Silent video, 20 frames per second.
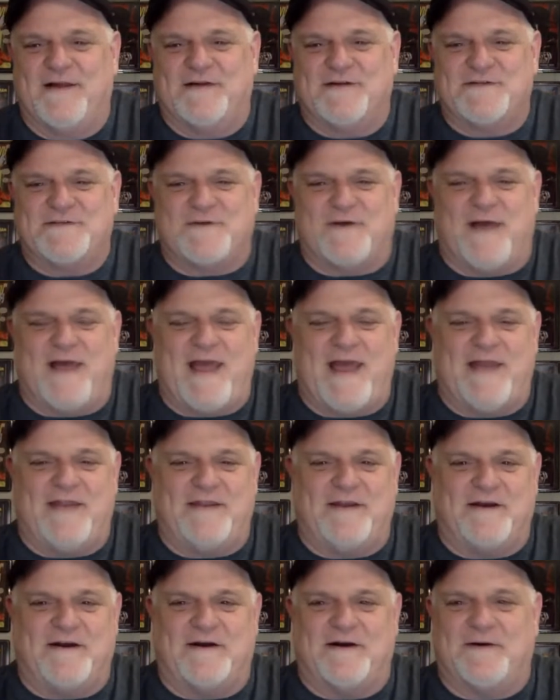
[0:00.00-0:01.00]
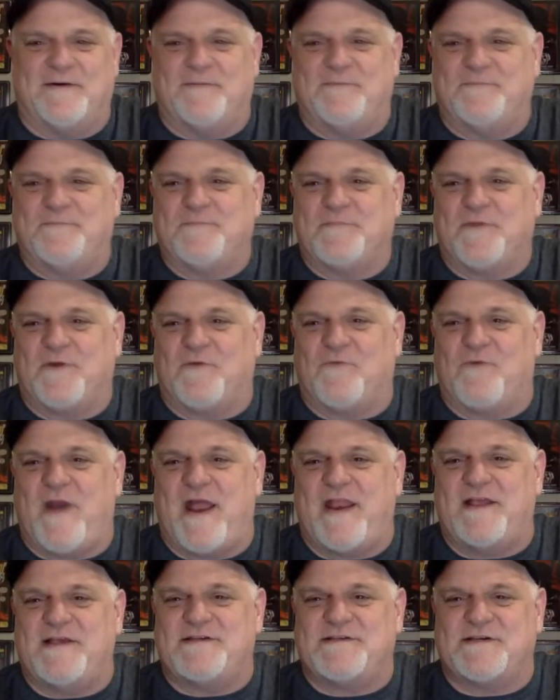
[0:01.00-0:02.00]
So I had a
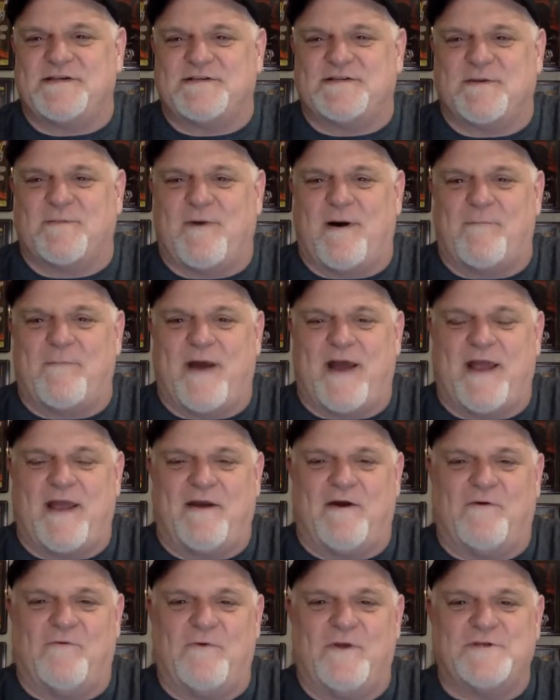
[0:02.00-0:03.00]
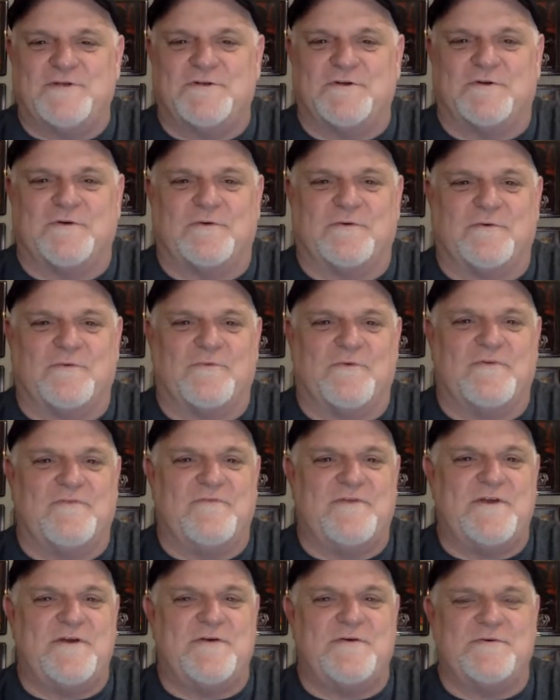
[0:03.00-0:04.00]
rating system on my original
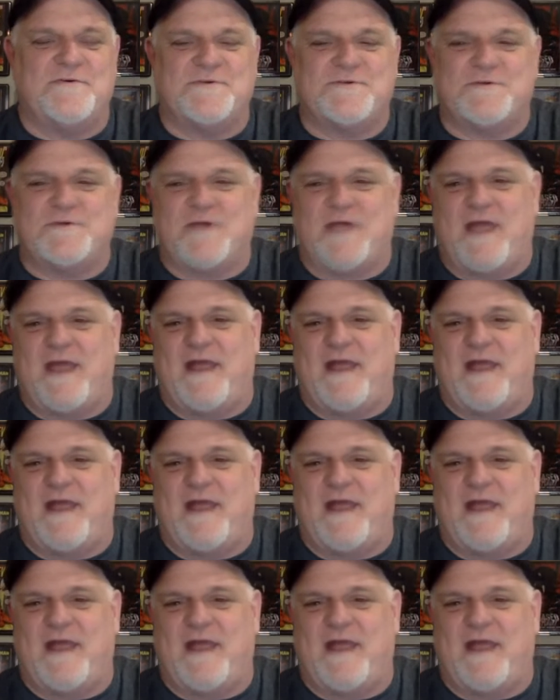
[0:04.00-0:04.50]
reviews,